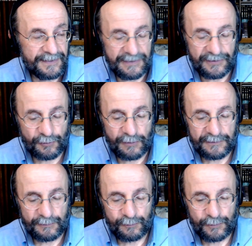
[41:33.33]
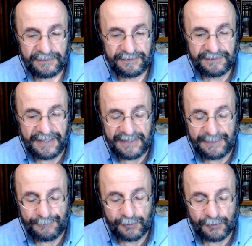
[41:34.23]
he thought would gain
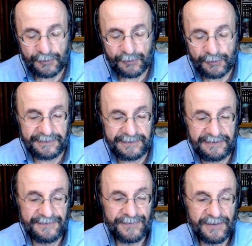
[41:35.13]
him credibility